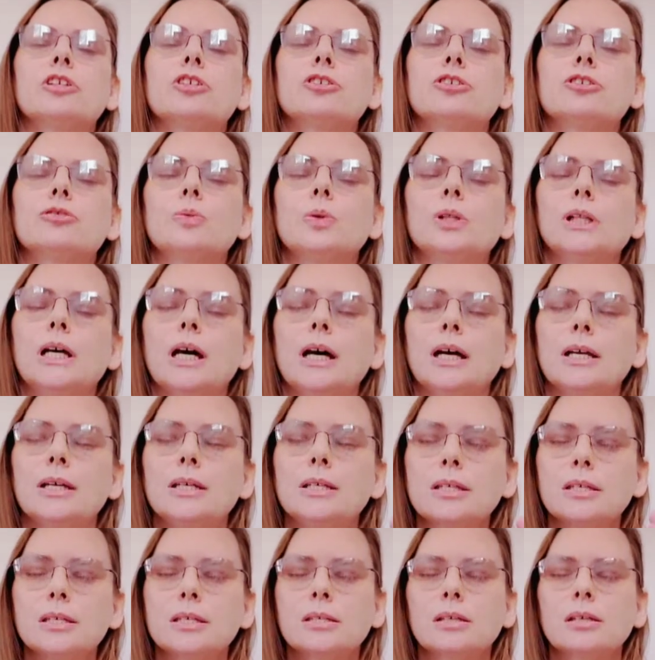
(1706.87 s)

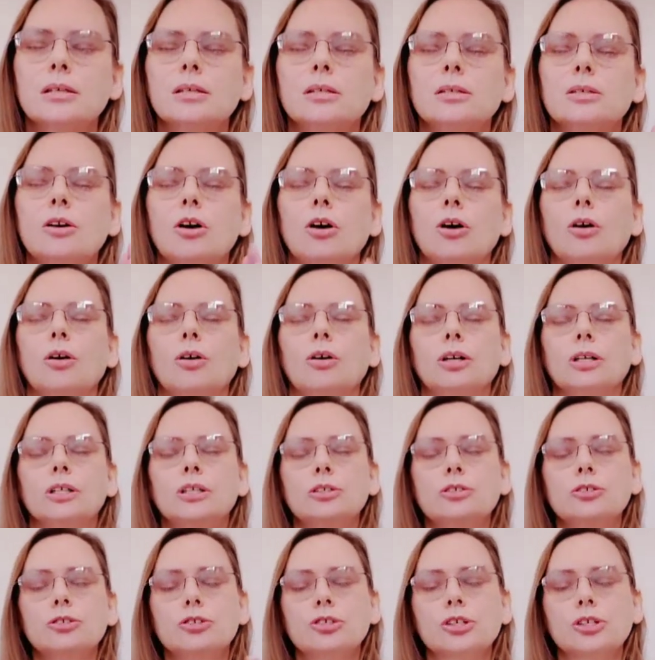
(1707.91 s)
visualize an
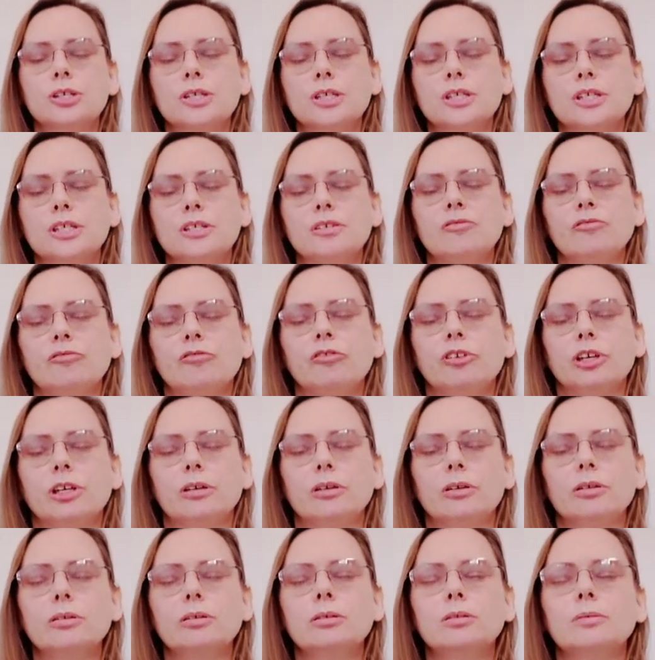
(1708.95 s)
orange
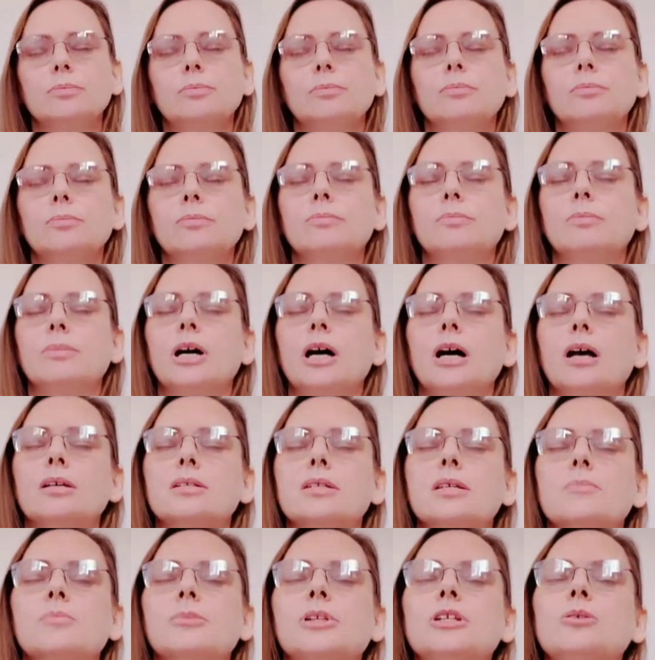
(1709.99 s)
sphere,
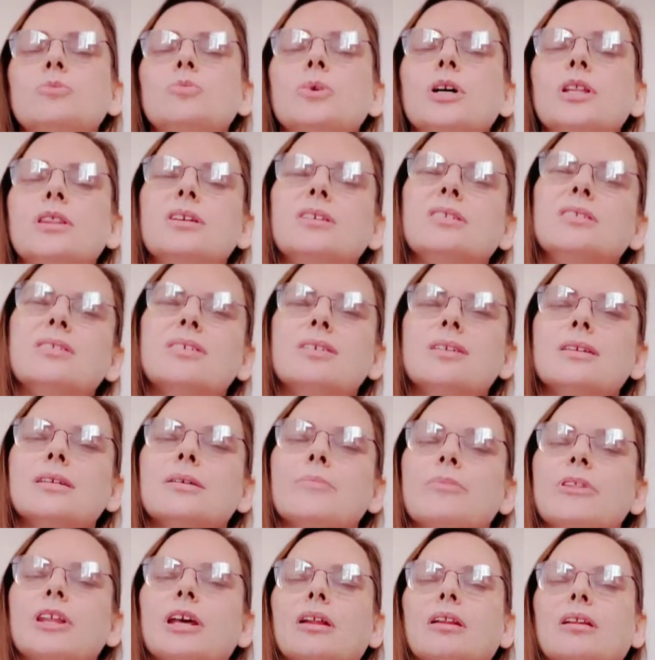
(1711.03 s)
possibly one that looks
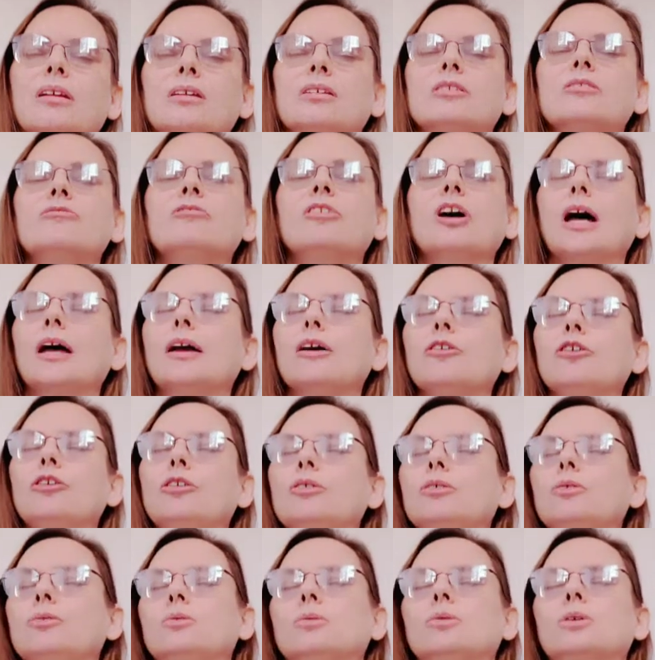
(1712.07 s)
something like
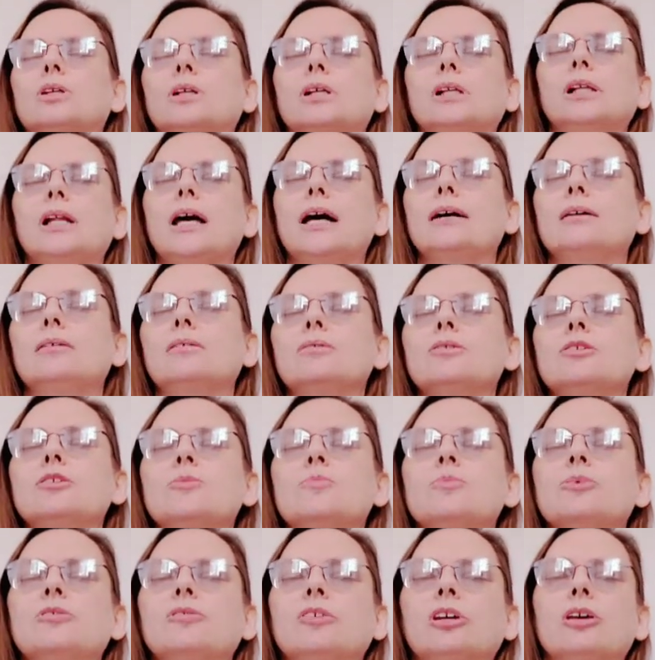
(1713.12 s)
fire or clouds
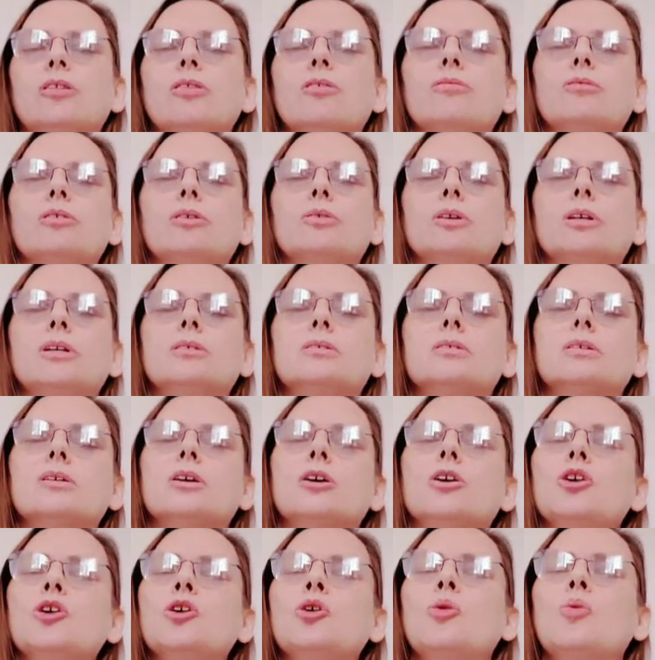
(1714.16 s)
moving through it,
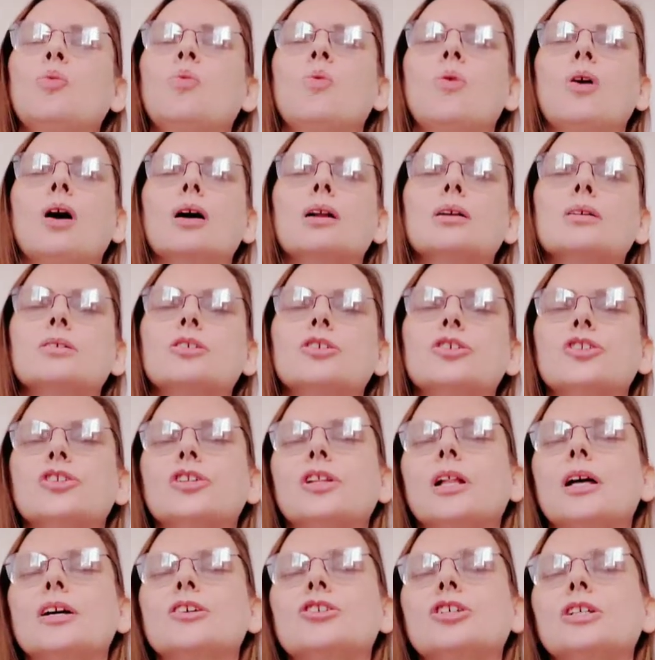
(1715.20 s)
water
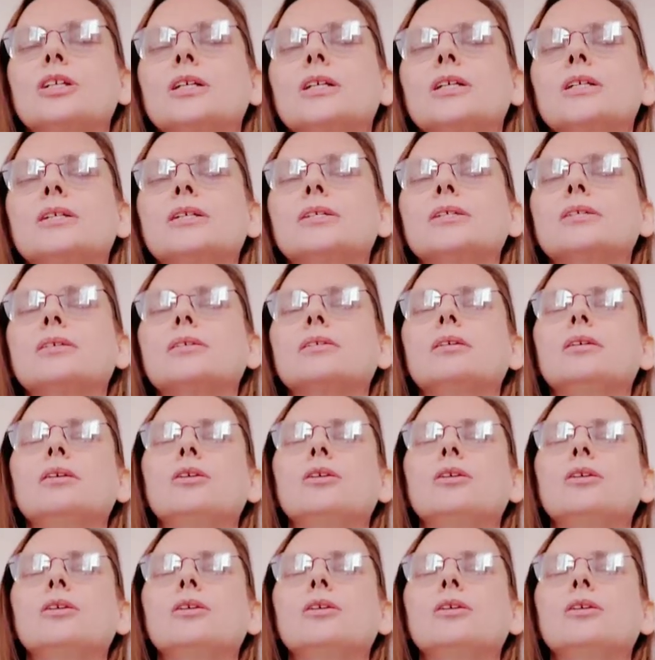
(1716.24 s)
sloshing in it.